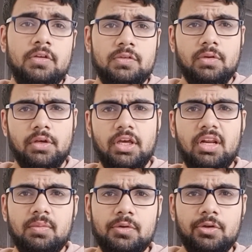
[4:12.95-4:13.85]
So here I
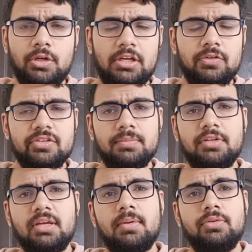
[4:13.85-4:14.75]
want to tell you
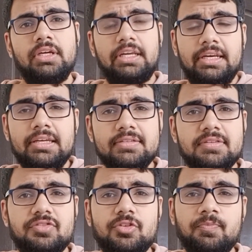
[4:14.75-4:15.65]
something about the Indian
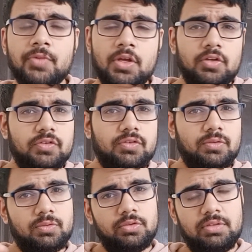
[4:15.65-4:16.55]
system. So
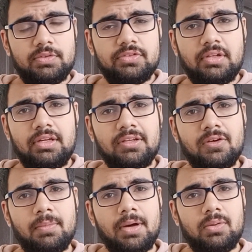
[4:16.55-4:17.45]
he was telling you
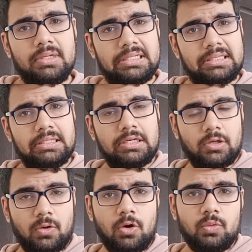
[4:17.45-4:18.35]
about the
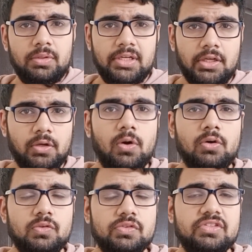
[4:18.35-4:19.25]
CROC 1 and CROC
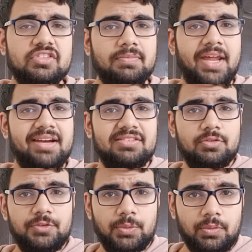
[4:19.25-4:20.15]
2 system, that is of
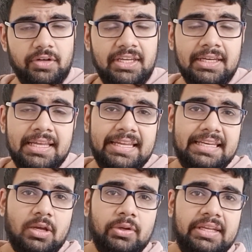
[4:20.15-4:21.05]
Ukraine.
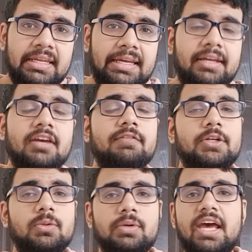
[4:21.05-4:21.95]
Now in India, we
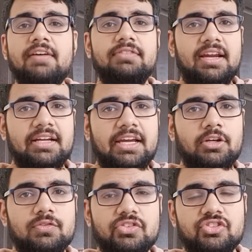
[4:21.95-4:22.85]
don't have that kind
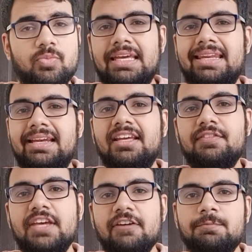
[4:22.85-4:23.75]
of system. In India,
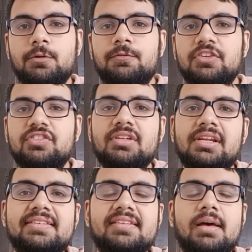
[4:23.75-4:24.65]
we have professional
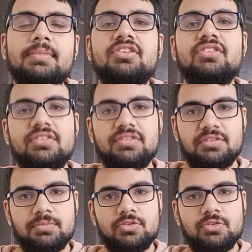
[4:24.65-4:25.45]
examination system.